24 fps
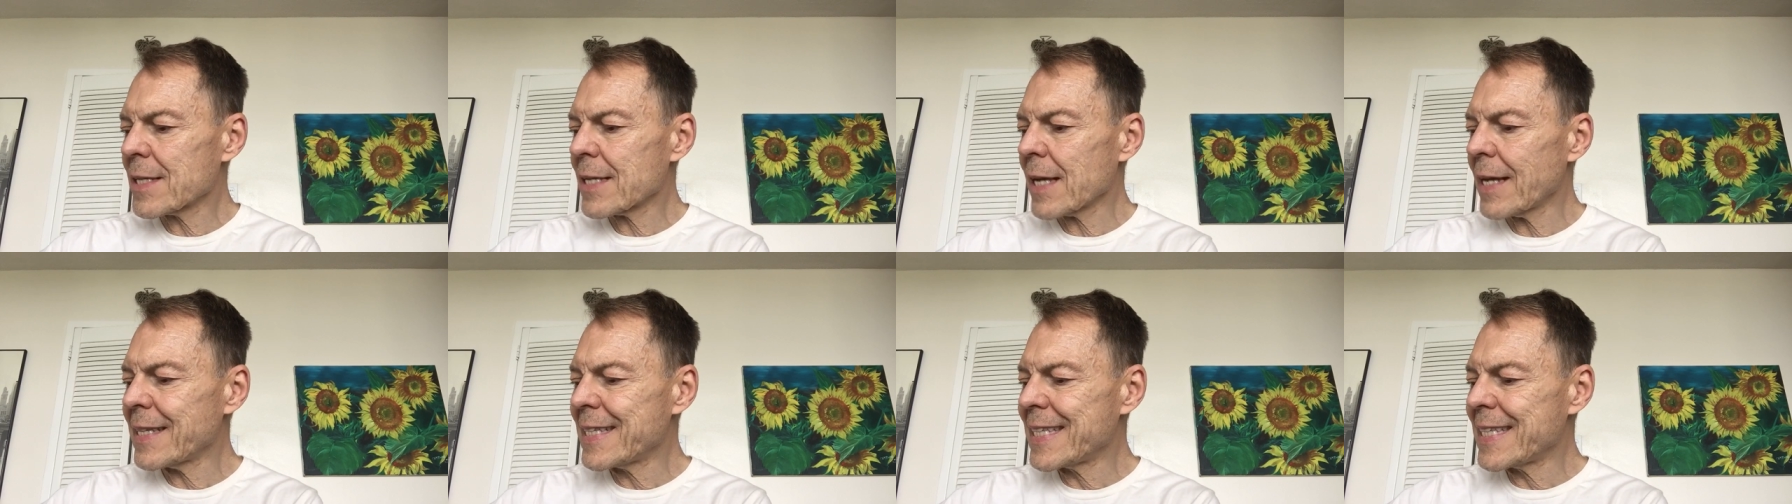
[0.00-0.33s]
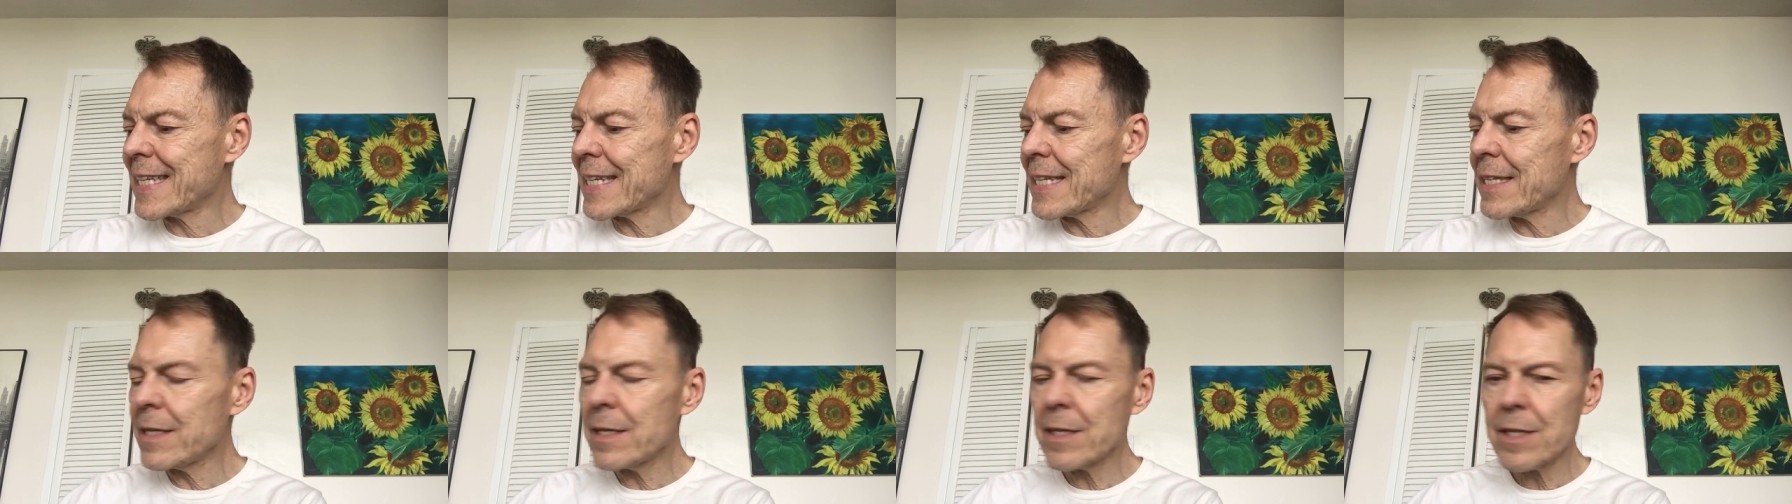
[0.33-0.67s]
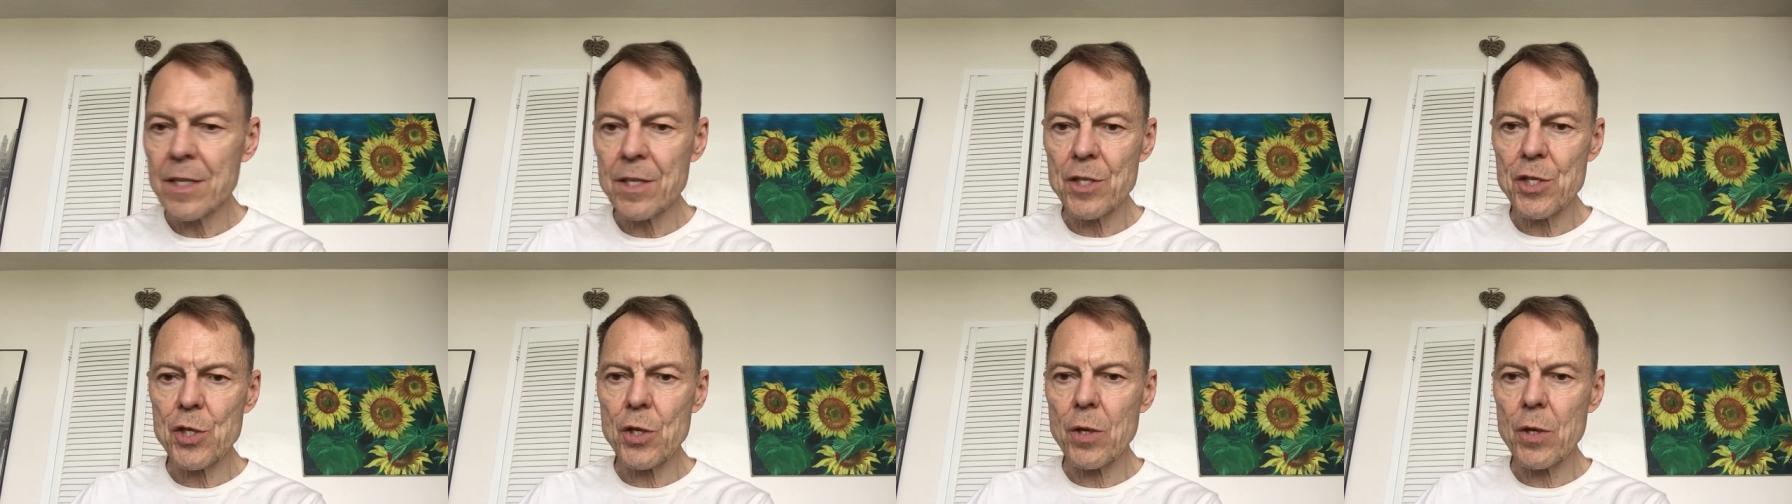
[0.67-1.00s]
I didn't
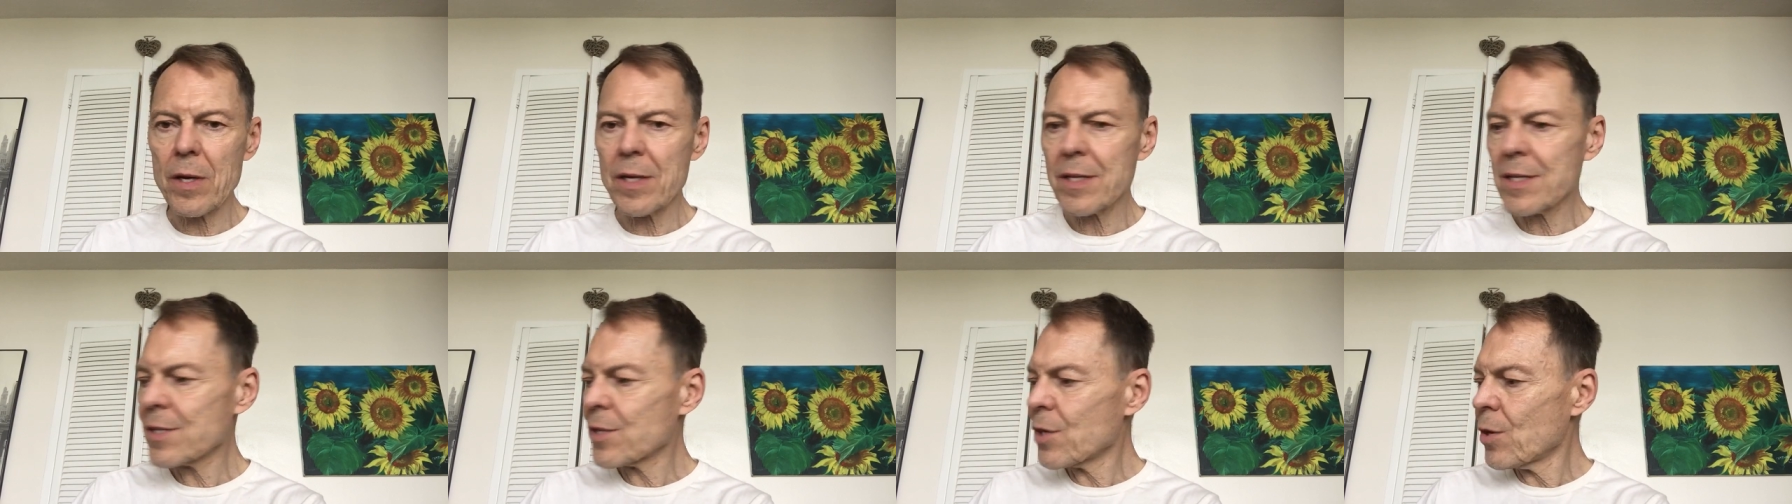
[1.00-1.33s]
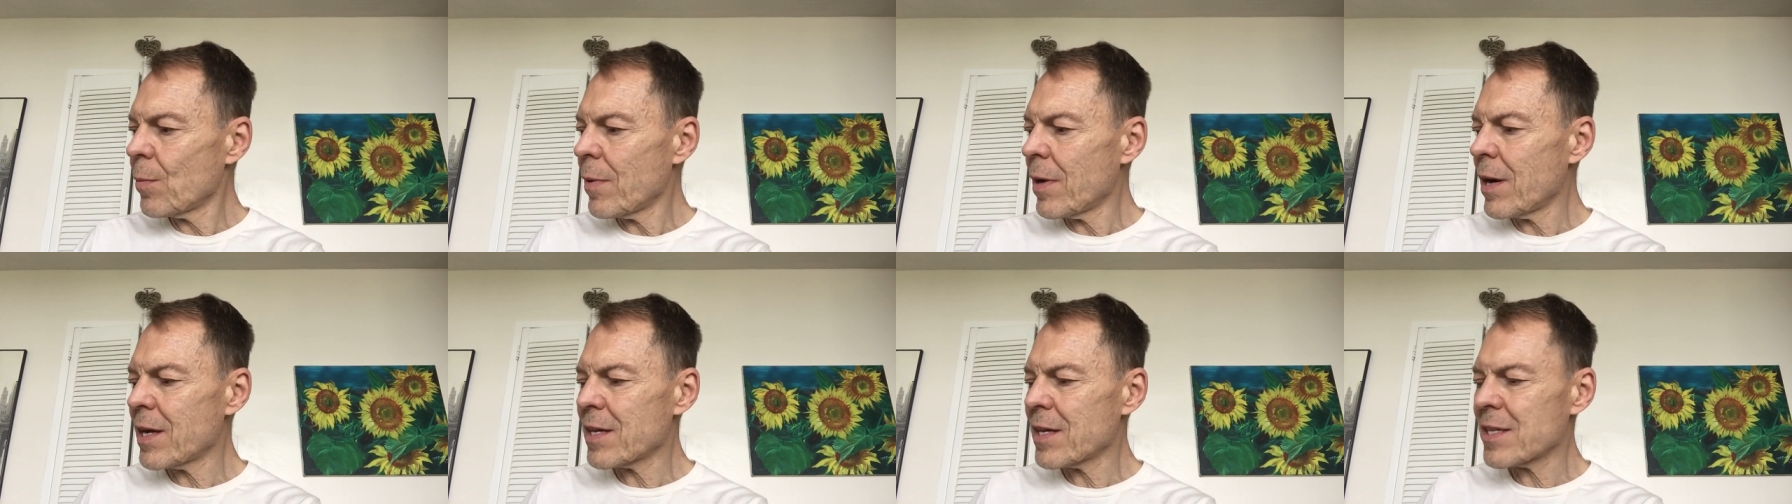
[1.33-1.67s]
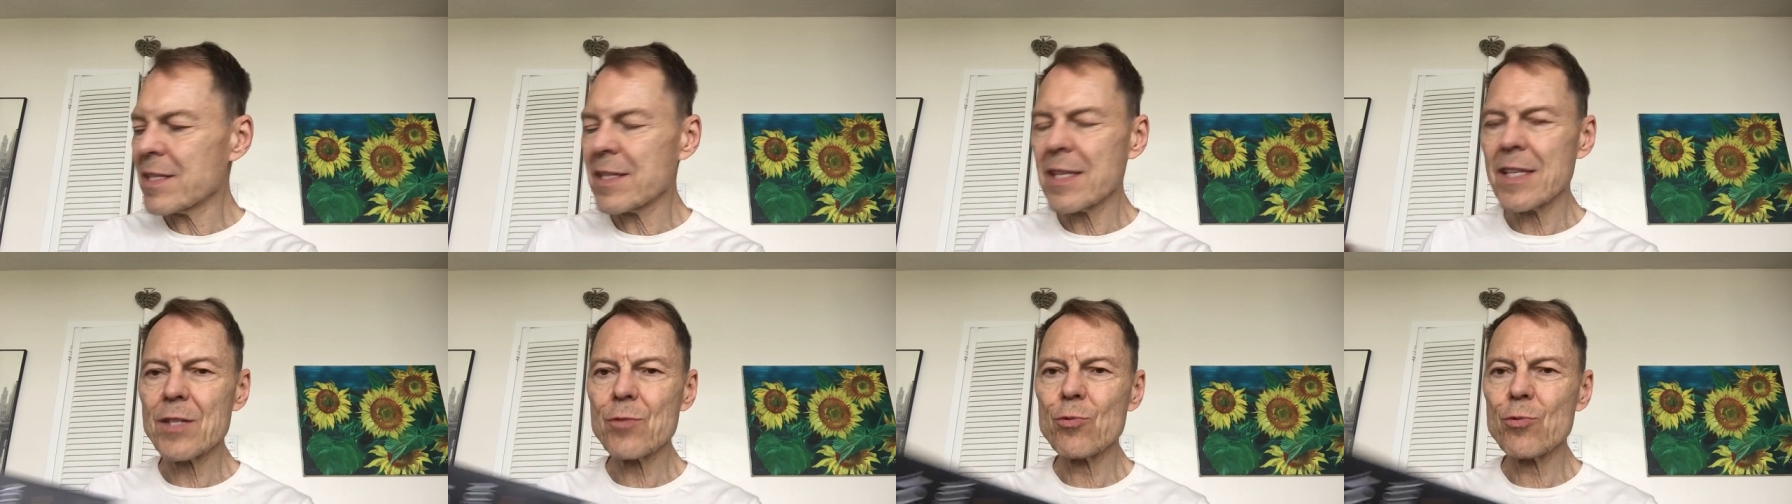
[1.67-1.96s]
enjoy so much, this